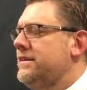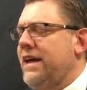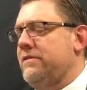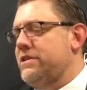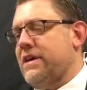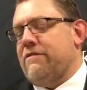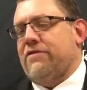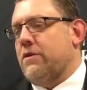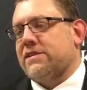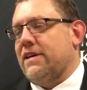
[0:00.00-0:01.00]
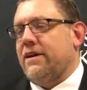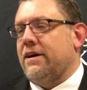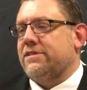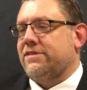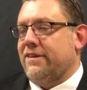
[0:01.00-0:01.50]
yeah, we just got to focus on
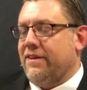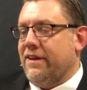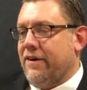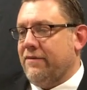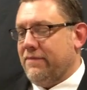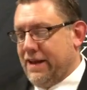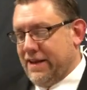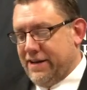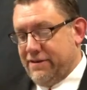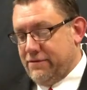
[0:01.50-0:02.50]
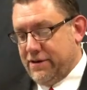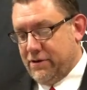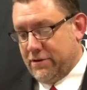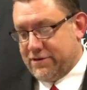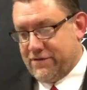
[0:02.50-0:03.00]
us, you know. I, I, didn't really
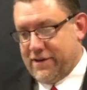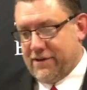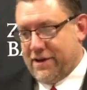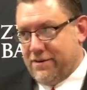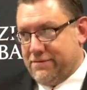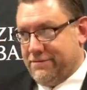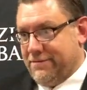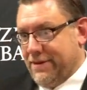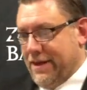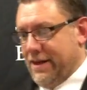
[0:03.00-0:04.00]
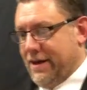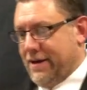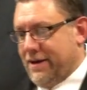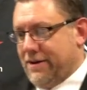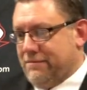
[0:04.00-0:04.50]
notice the foul
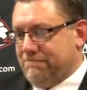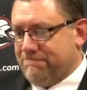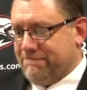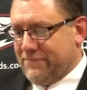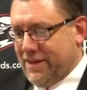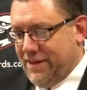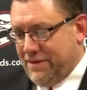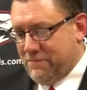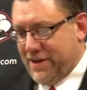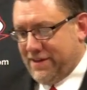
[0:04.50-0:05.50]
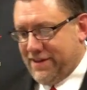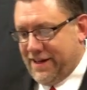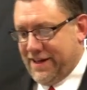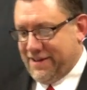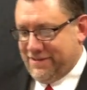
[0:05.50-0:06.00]
um, but
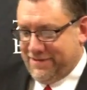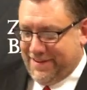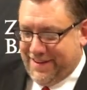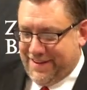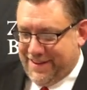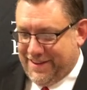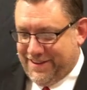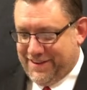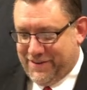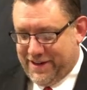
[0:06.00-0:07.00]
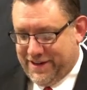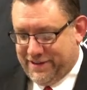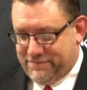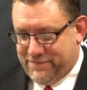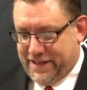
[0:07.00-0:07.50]
uh, you know, I,
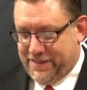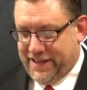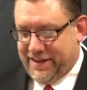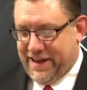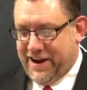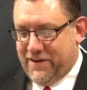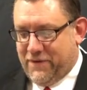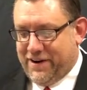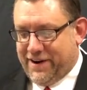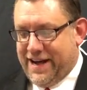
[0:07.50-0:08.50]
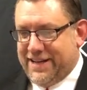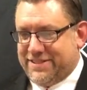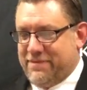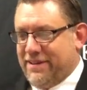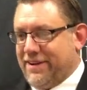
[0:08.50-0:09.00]
but I think, and I don't want our guys
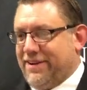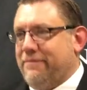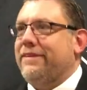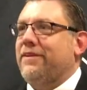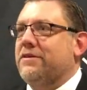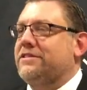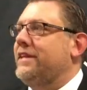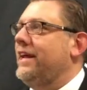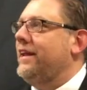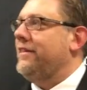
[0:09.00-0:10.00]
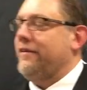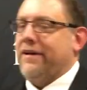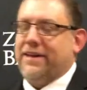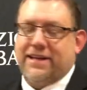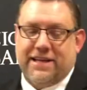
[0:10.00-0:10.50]
to be looking up and noticing that either. I
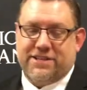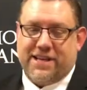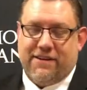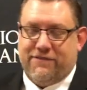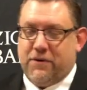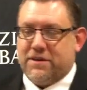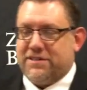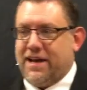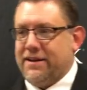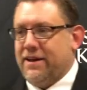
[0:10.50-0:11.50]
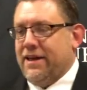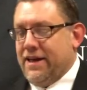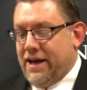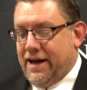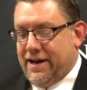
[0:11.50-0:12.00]
think they just got to focus on
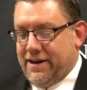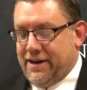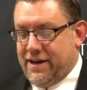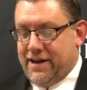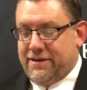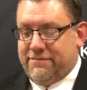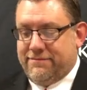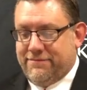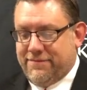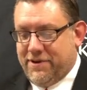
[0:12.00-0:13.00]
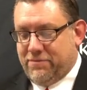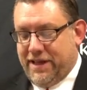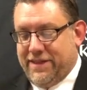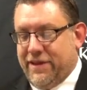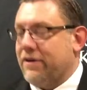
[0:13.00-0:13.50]
on uh, you know
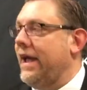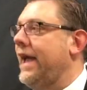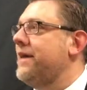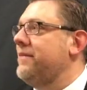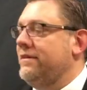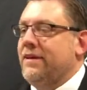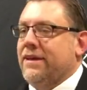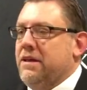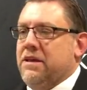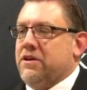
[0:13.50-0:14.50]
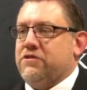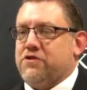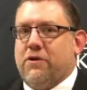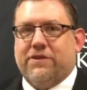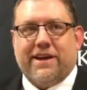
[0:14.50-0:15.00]
playing their game and
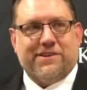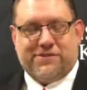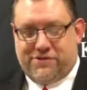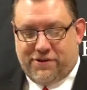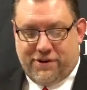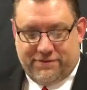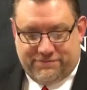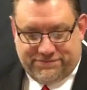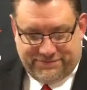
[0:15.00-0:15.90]
control what they can control.